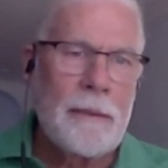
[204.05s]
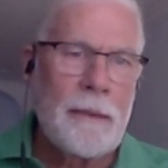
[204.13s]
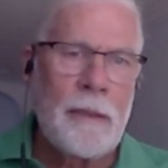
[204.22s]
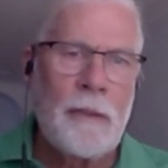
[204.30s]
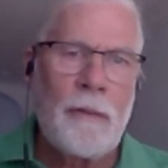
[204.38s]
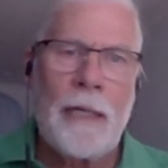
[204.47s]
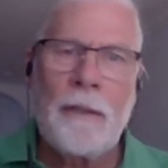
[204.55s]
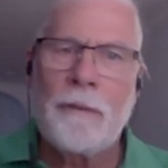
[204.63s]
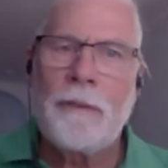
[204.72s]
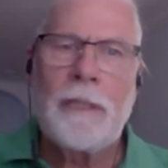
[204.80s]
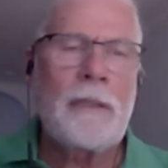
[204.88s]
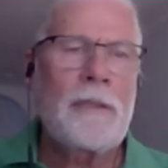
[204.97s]
You know, I
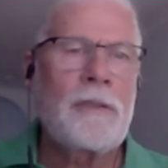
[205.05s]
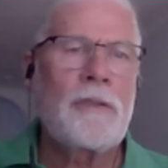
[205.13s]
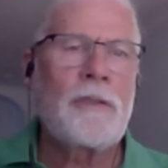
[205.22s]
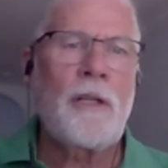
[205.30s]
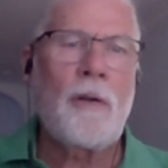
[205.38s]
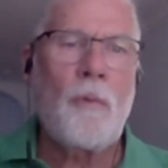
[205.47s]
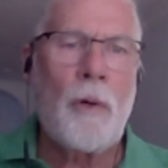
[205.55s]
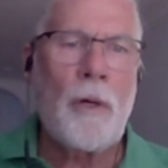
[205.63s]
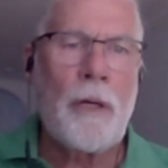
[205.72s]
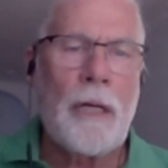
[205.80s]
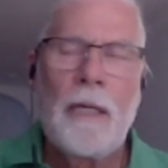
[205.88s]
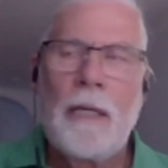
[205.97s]
don't think this is going to work,